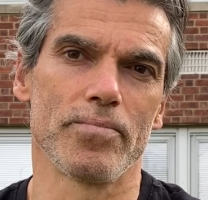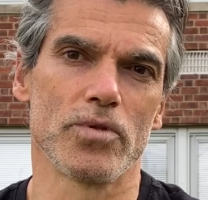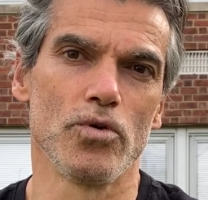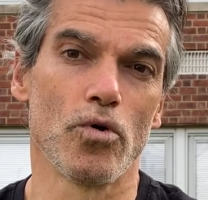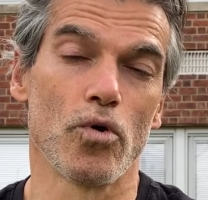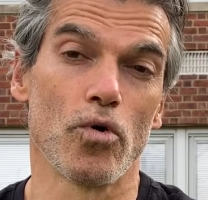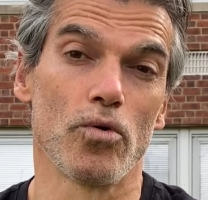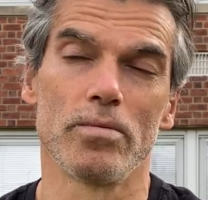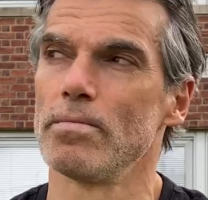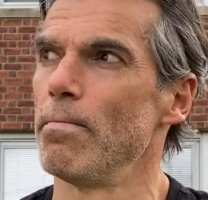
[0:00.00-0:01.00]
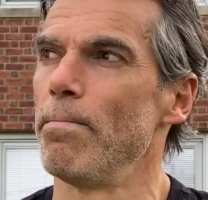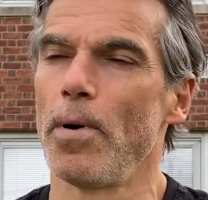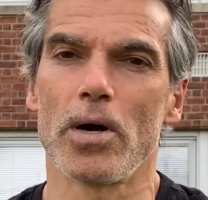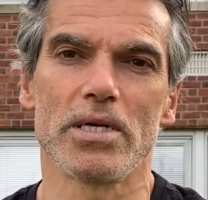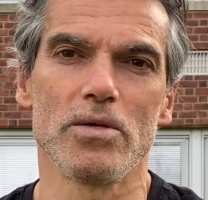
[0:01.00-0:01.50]
your
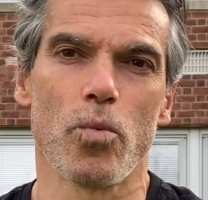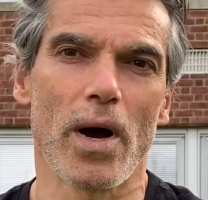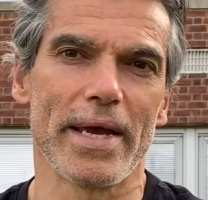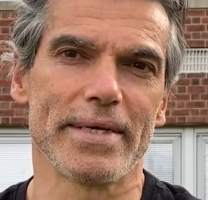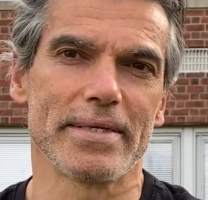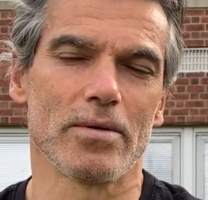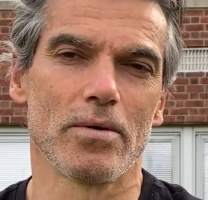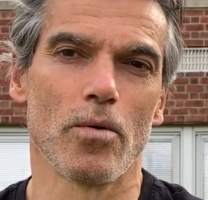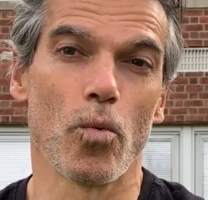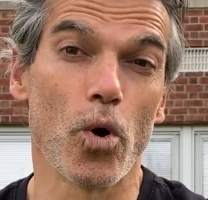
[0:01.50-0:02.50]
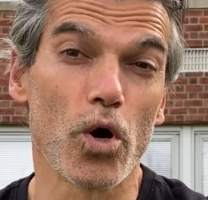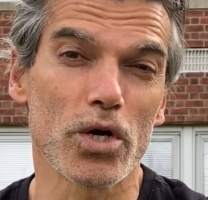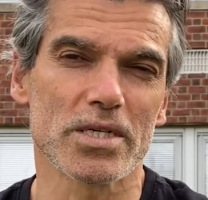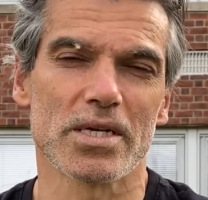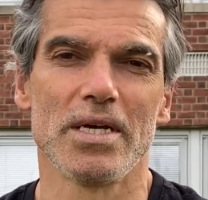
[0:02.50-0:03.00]
body weight
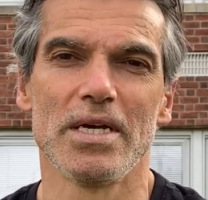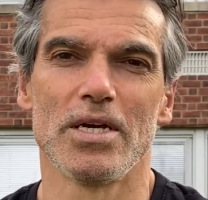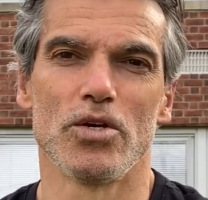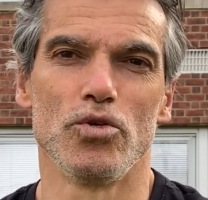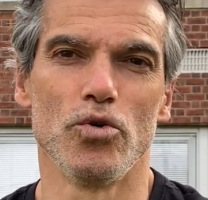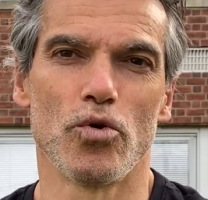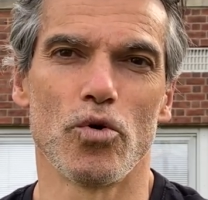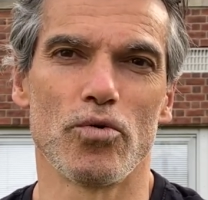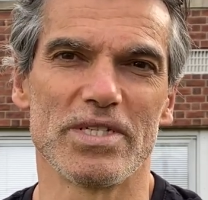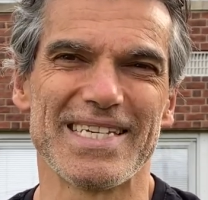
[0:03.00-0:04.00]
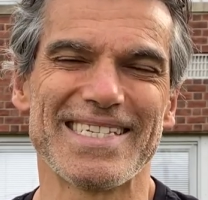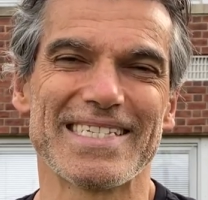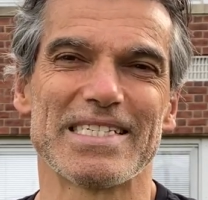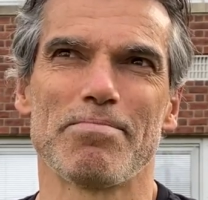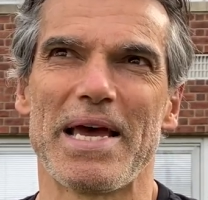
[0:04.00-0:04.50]
work, your
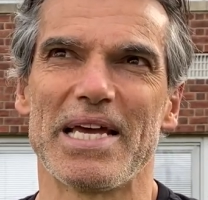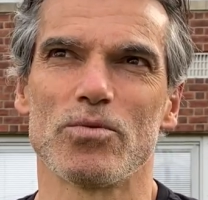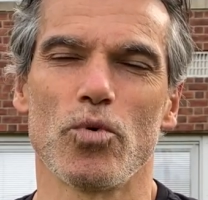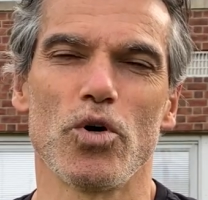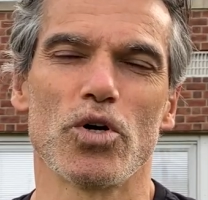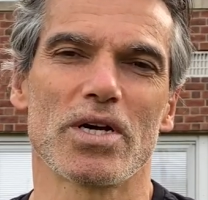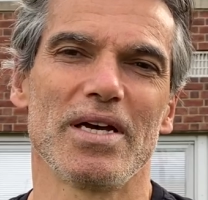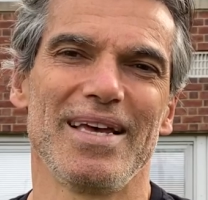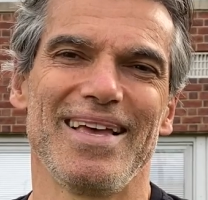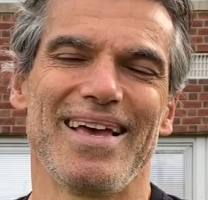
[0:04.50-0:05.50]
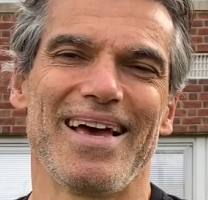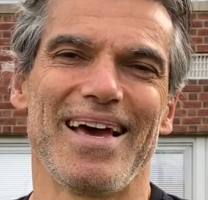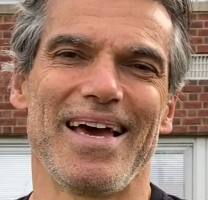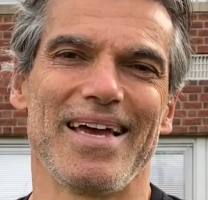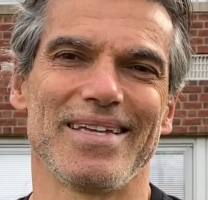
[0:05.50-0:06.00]
resistance band work,
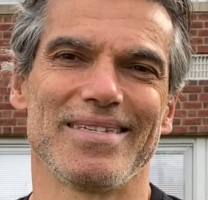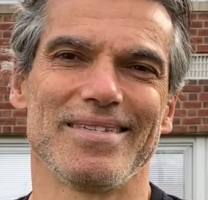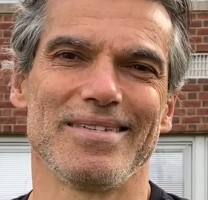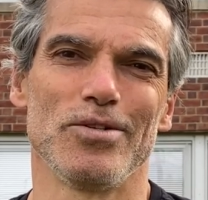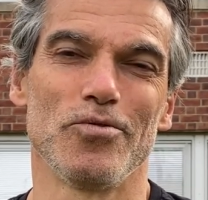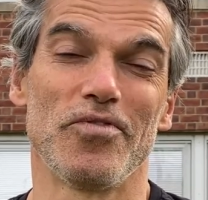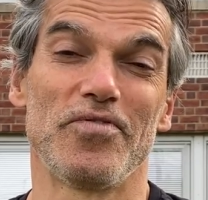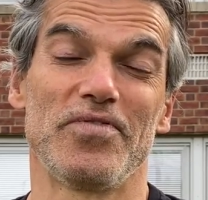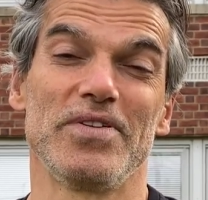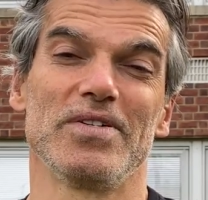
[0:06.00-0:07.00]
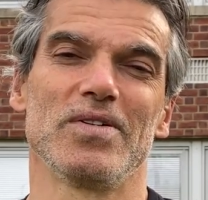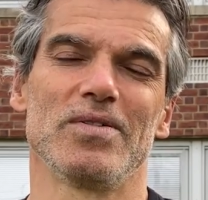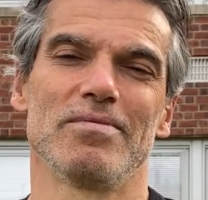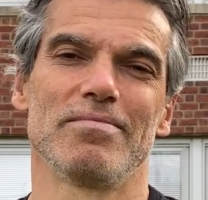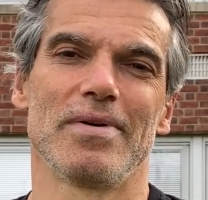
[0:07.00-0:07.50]
and you'll feel
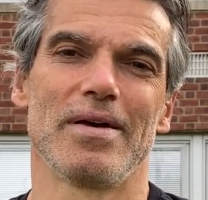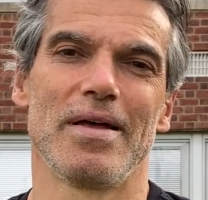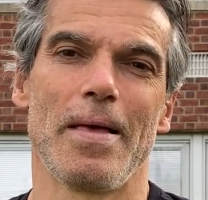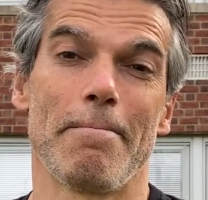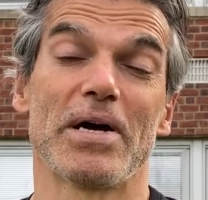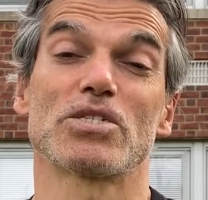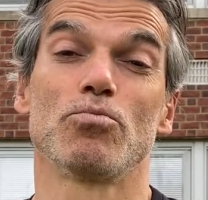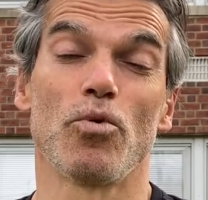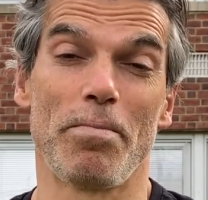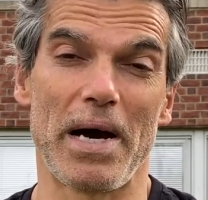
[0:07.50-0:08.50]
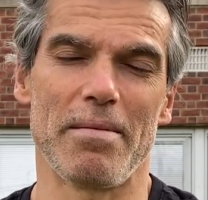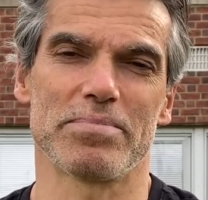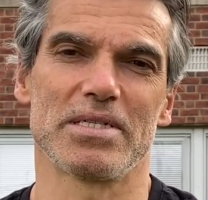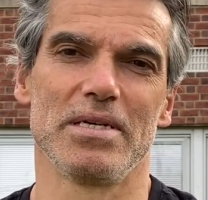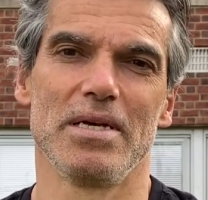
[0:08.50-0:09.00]
much more
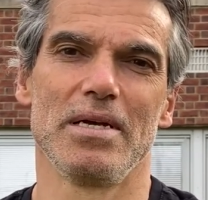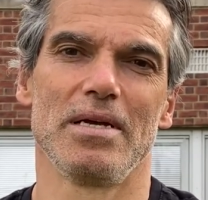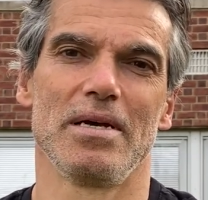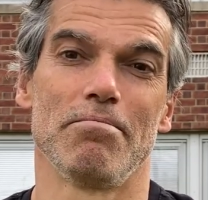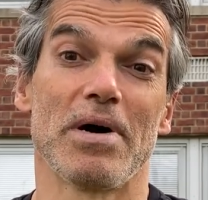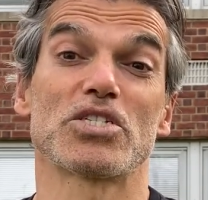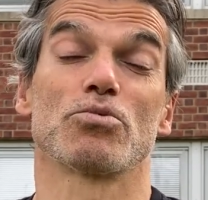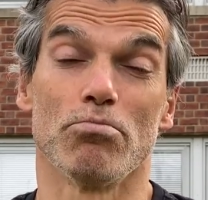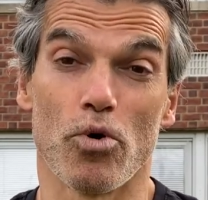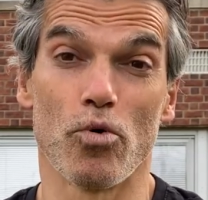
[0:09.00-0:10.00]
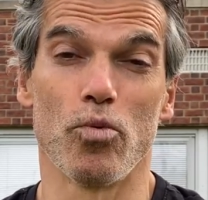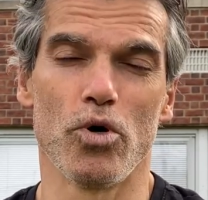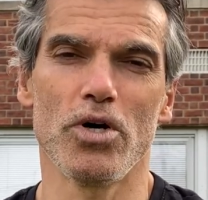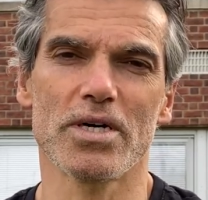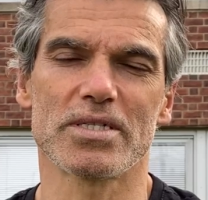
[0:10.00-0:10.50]
pumped, much more
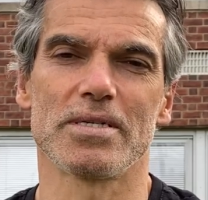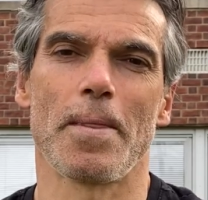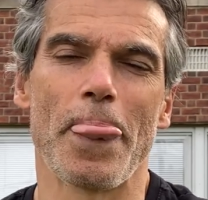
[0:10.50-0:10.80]
worked.